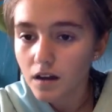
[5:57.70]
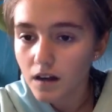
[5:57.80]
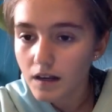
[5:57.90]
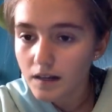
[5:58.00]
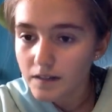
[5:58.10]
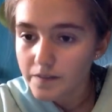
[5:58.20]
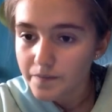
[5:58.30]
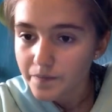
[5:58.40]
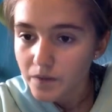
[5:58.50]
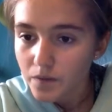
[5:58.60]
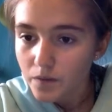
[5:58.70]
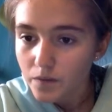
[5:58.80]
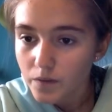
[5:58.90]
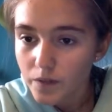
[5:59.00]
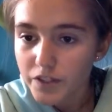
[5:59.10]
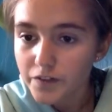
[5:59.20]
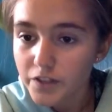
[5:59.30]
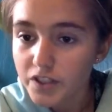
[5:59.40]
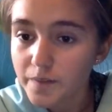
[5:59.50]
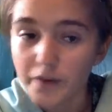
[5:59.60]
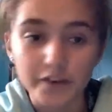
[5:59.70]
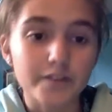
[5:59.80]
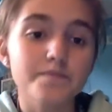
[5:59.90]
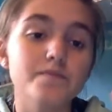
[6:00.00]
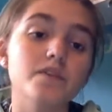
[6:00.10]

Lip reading: Where was your first sleepover?